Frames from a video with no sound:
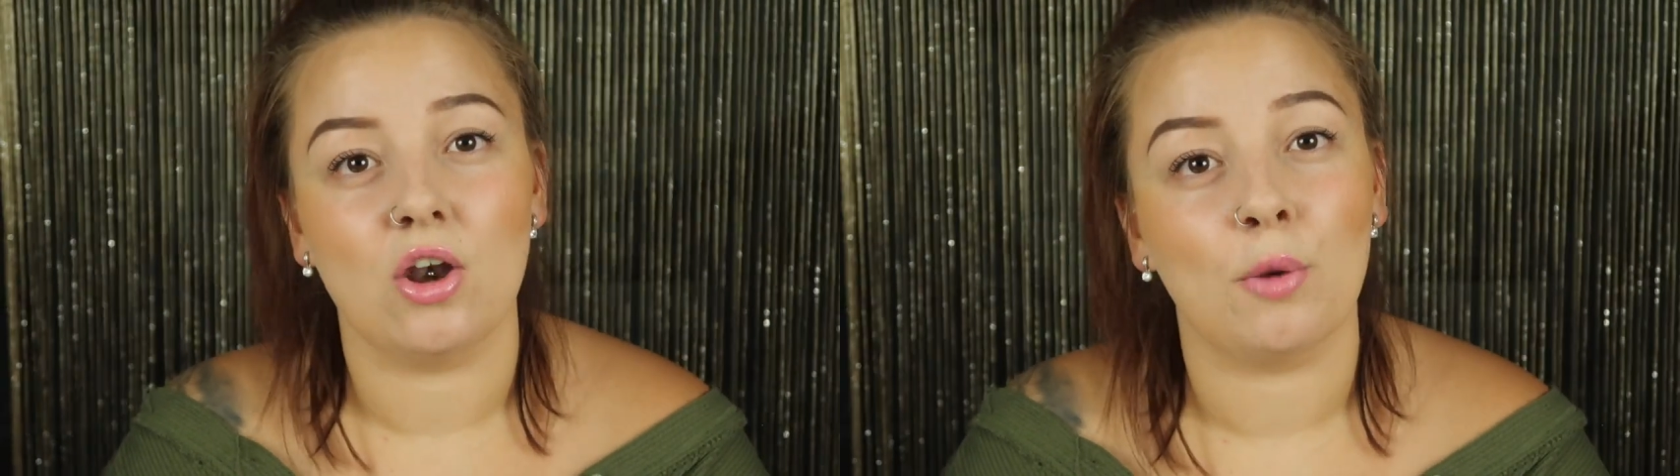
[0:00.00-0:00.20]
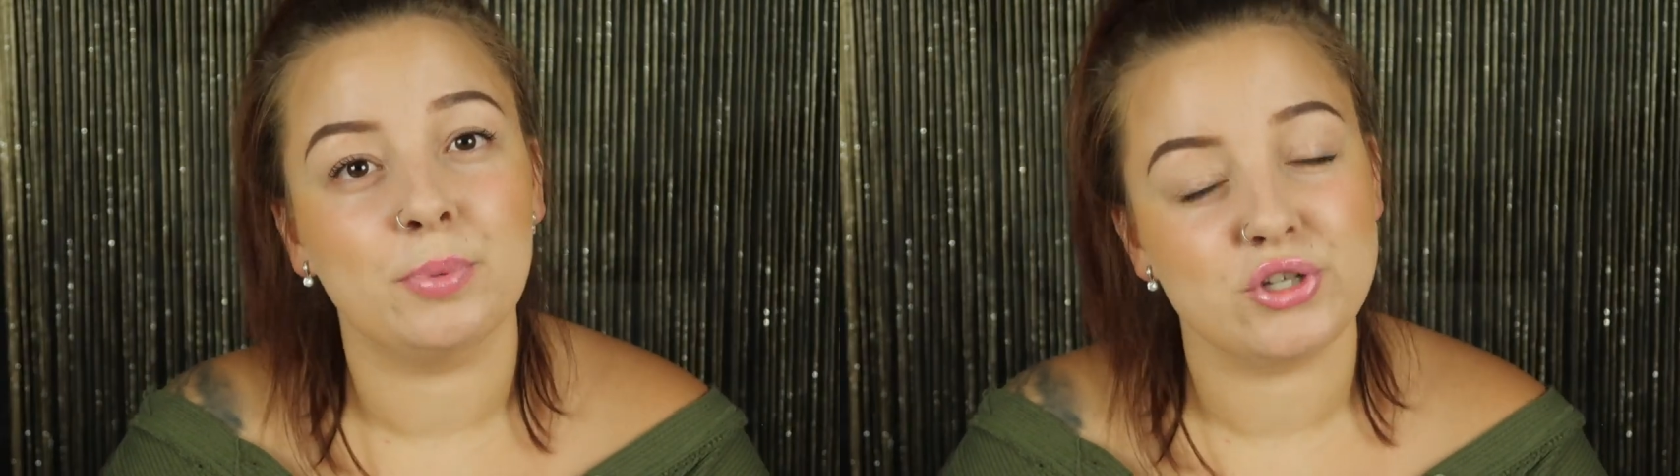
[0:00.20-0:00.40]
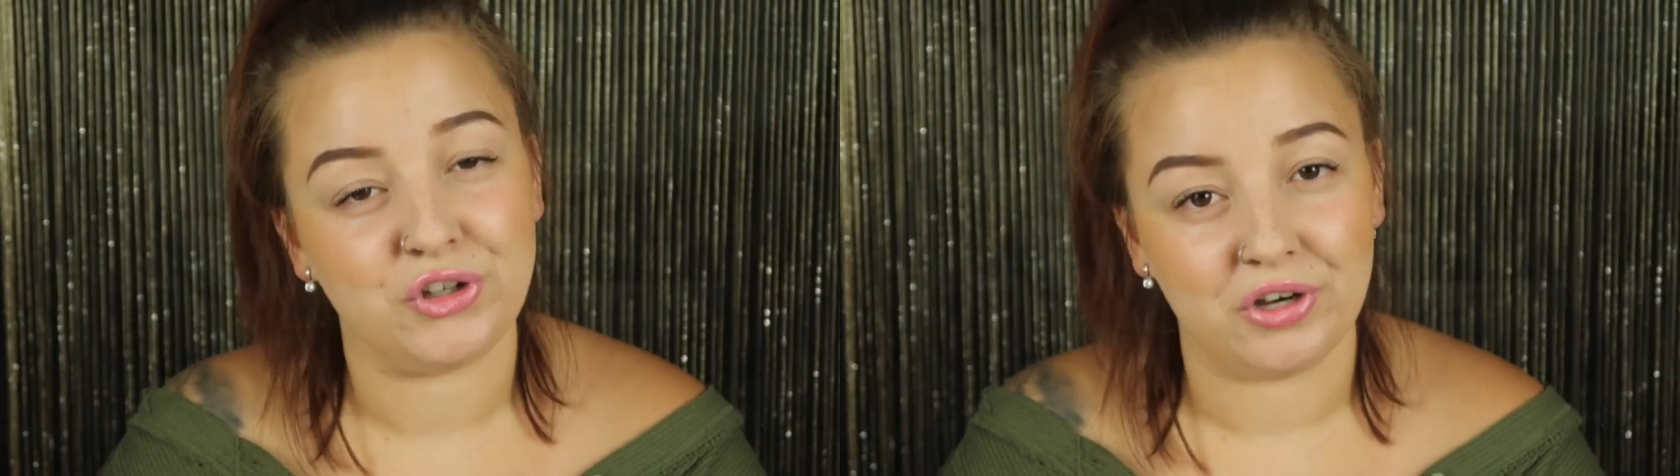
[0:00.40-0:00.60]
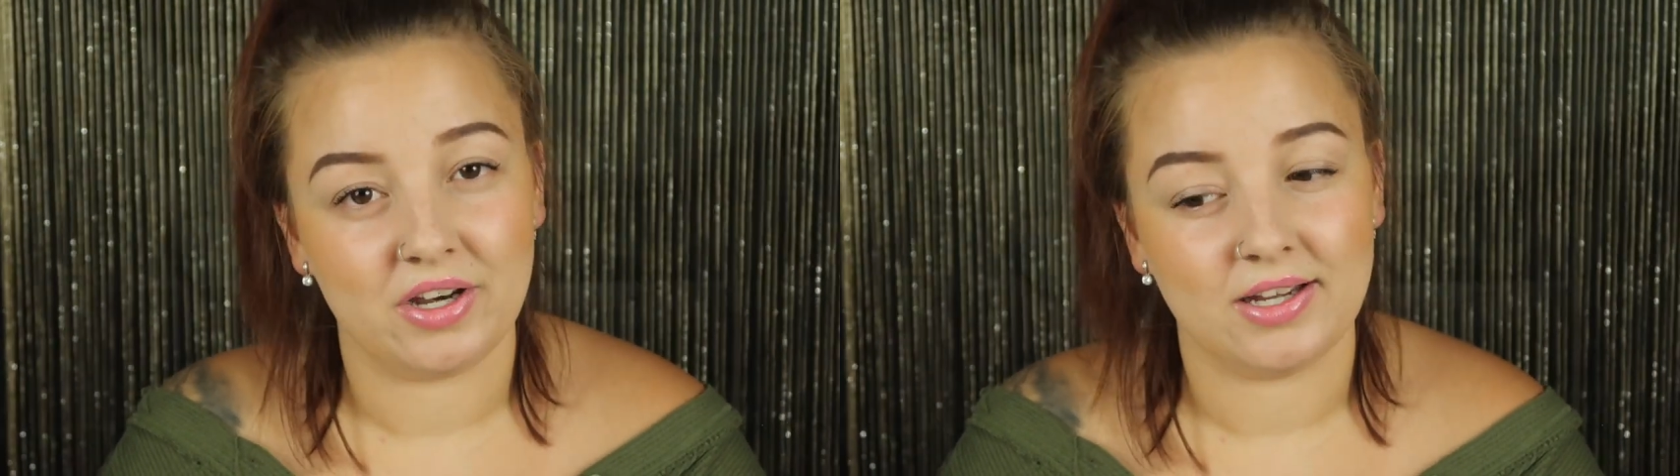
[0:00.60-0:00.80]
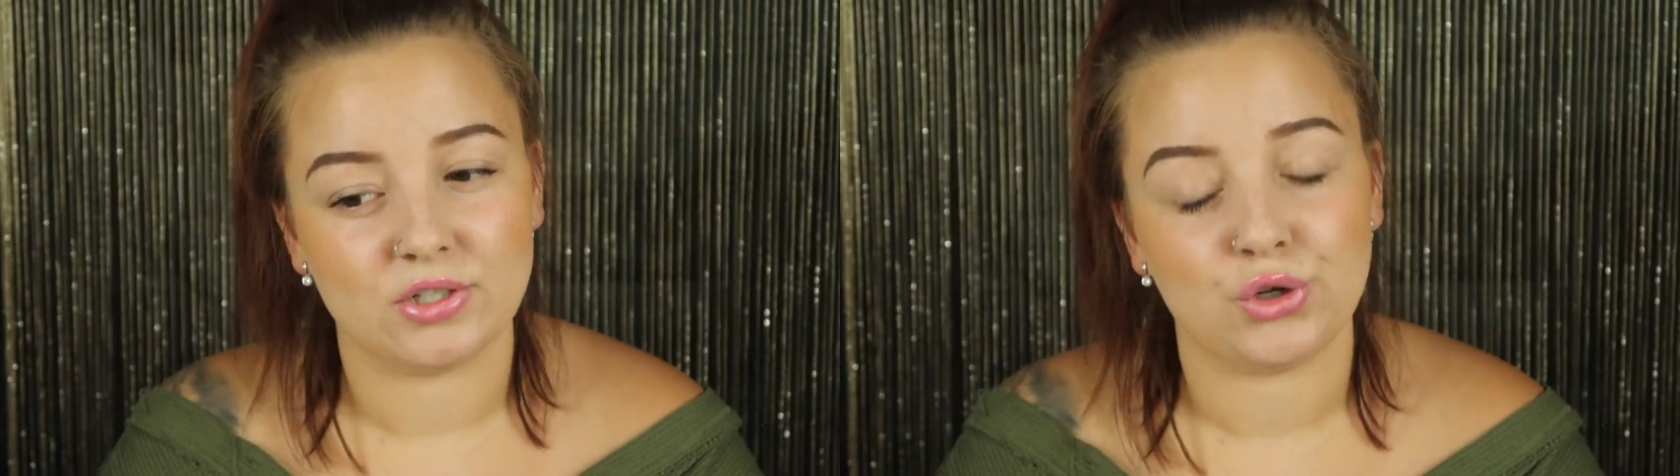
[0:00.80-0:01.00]

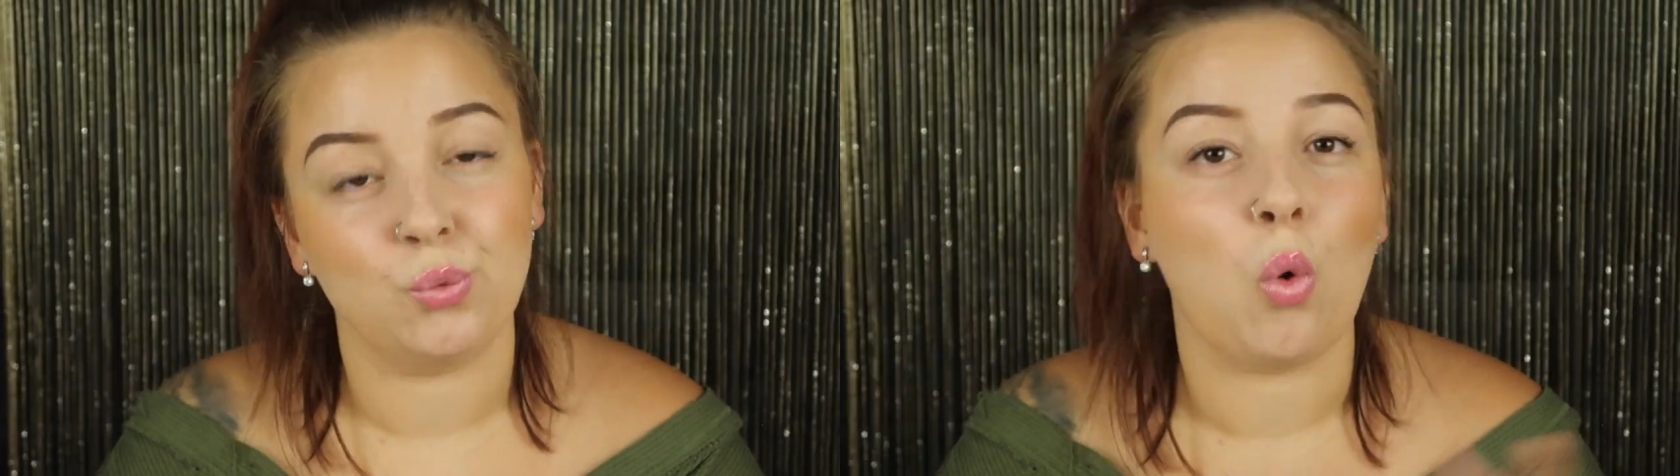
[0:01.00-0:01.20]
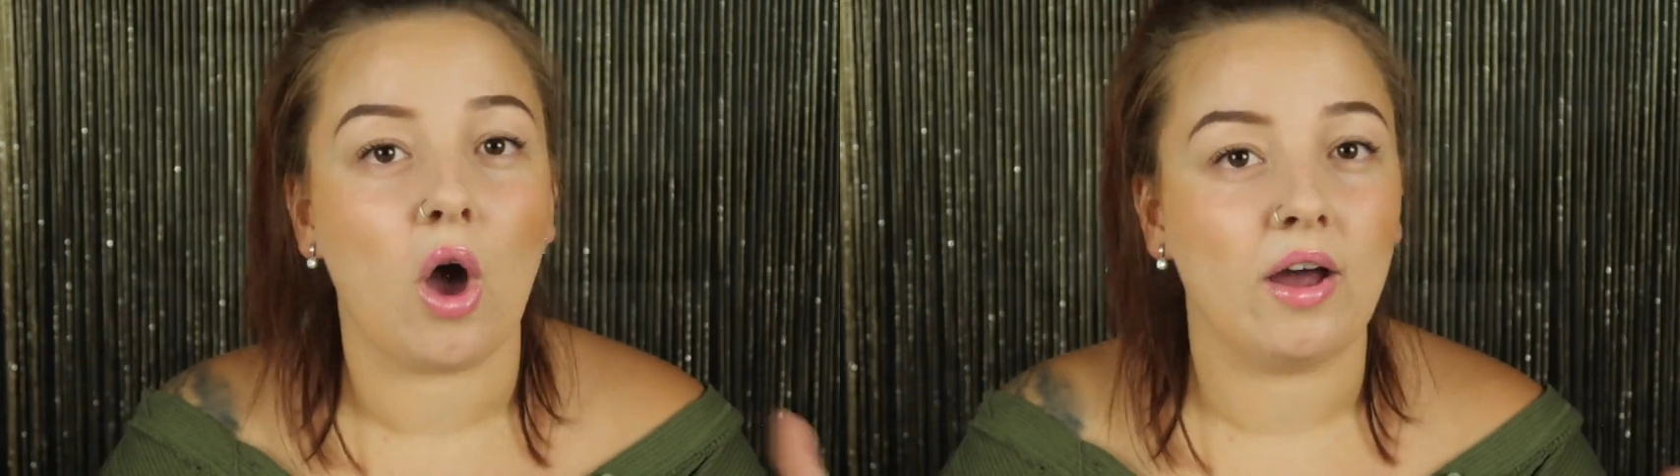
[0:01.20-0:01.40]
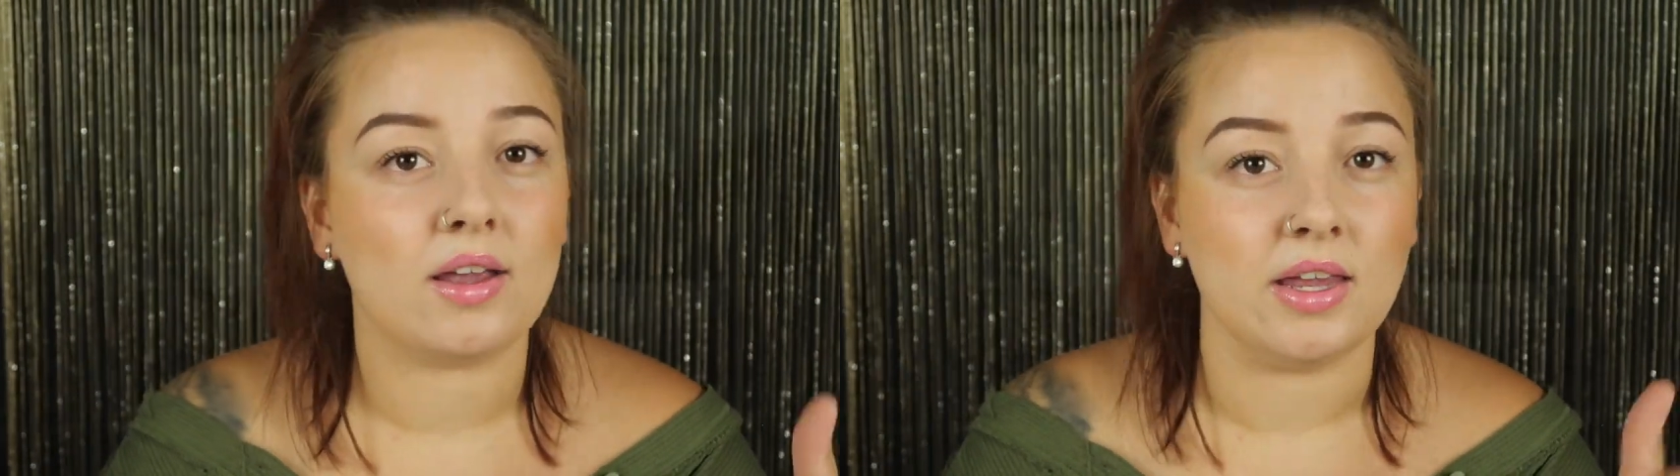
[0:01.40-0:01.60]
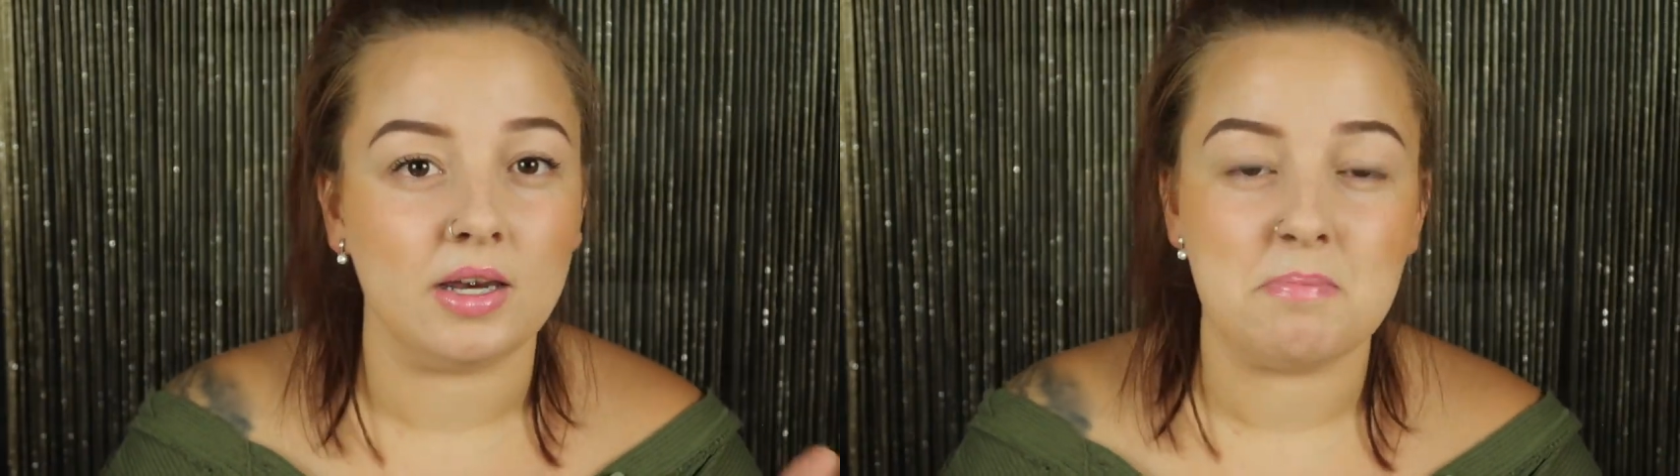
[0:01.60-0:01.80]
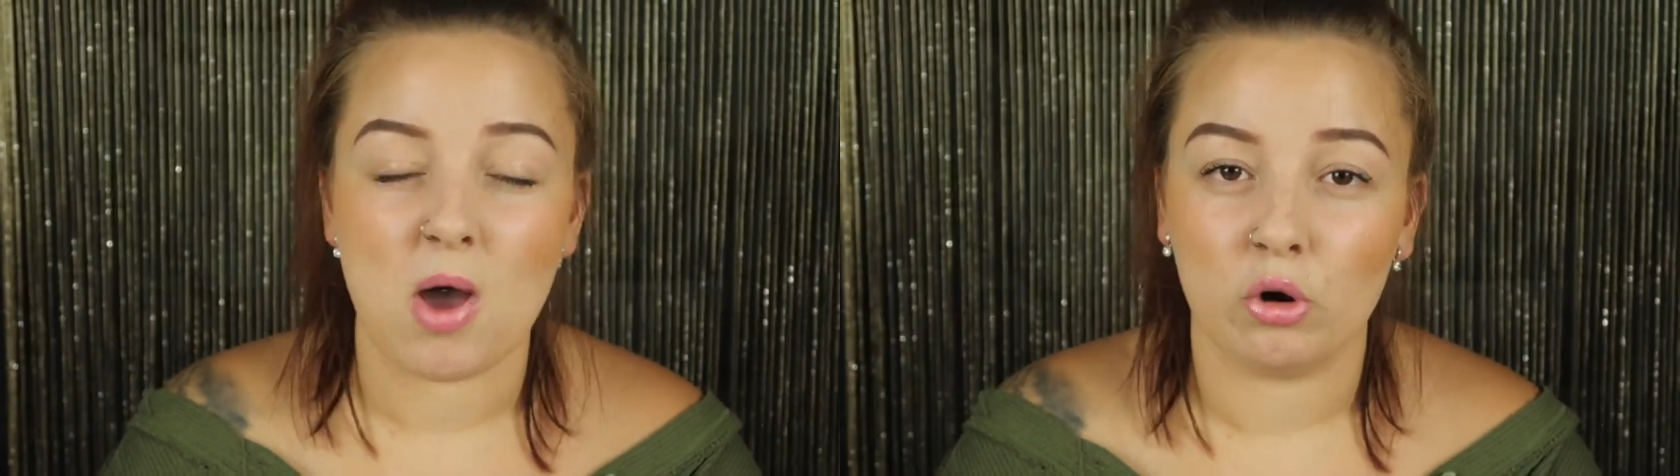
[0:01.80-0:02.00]
opportunity to work
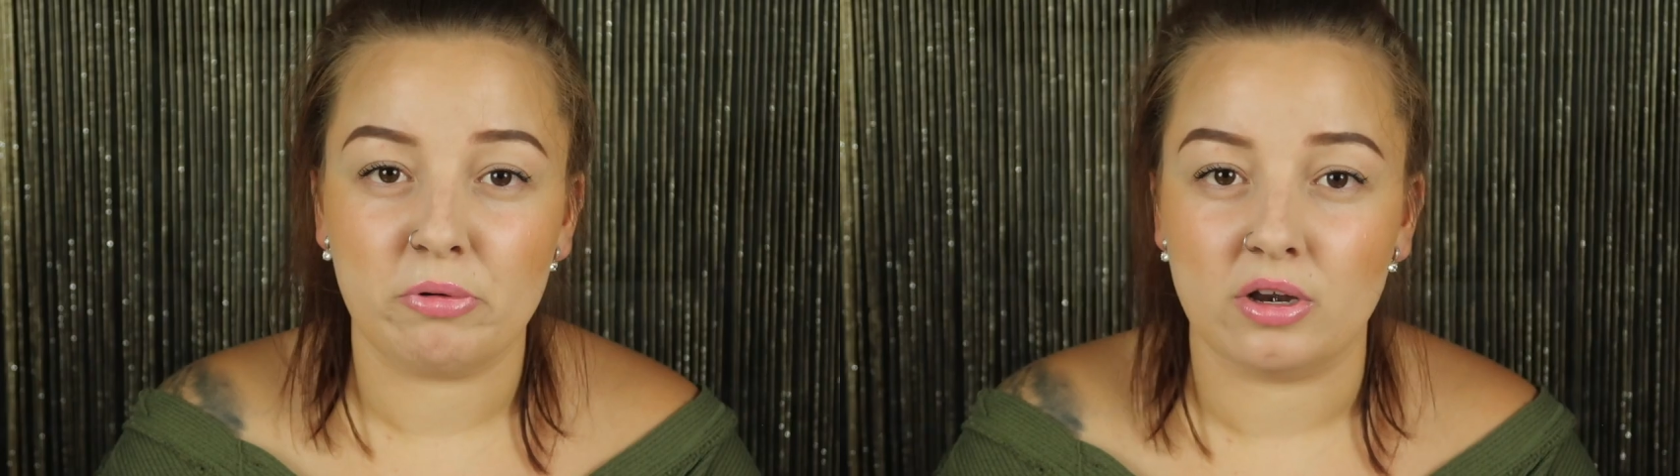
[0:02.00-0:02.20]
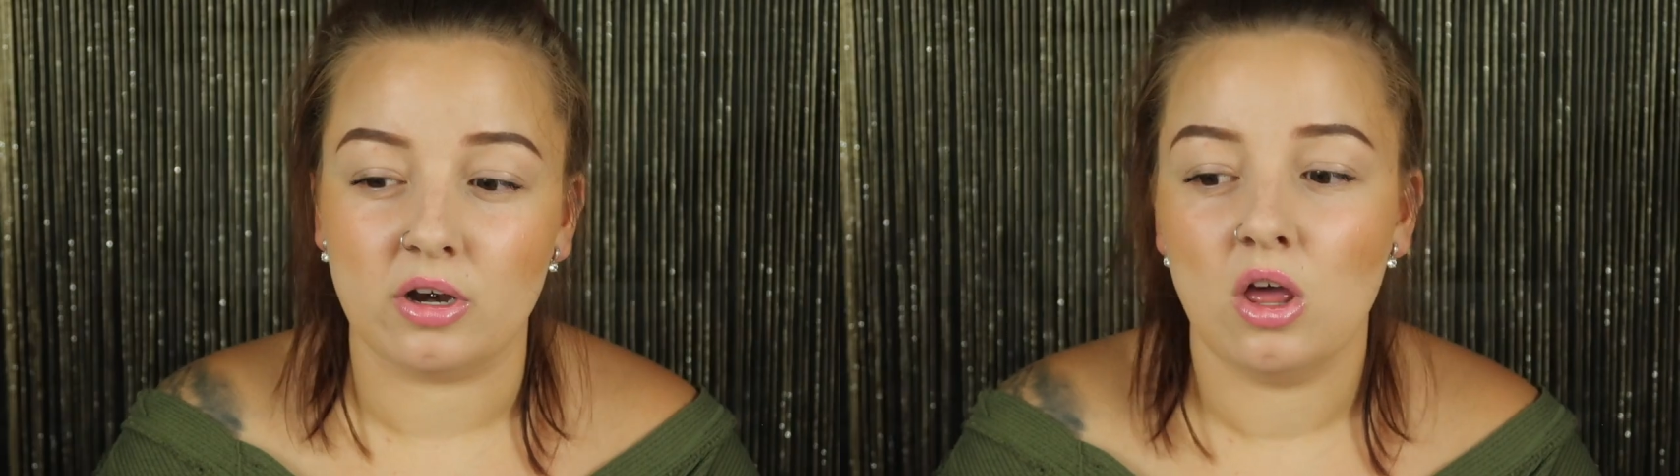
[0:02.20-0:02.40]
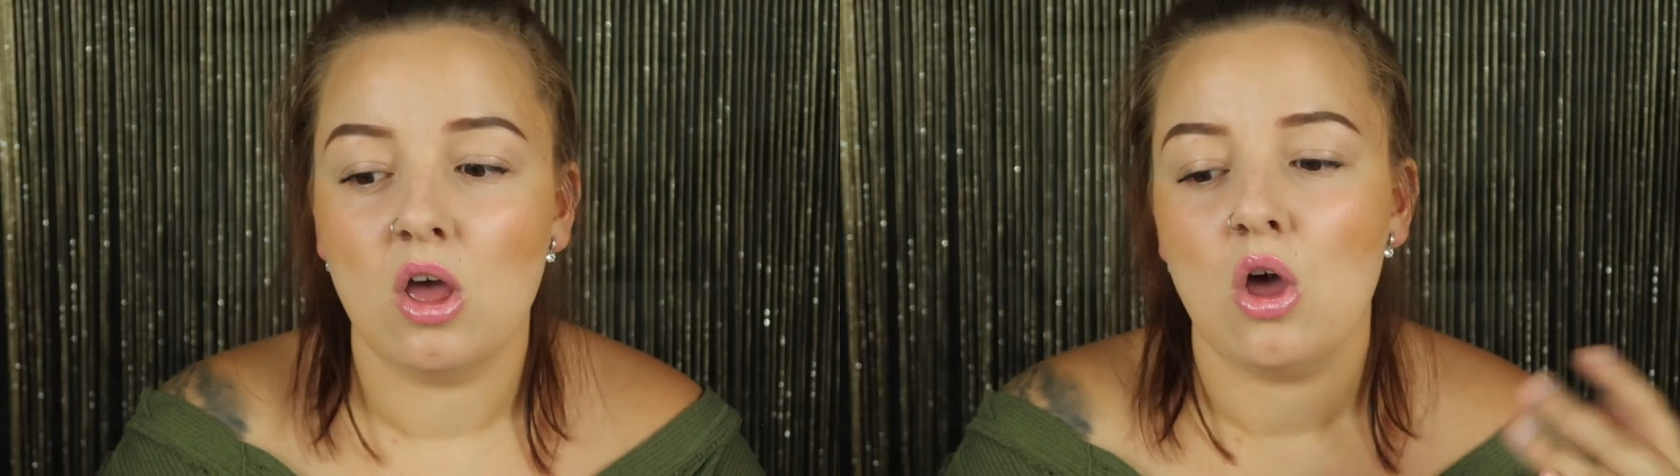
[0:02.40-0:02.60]
in Melbourne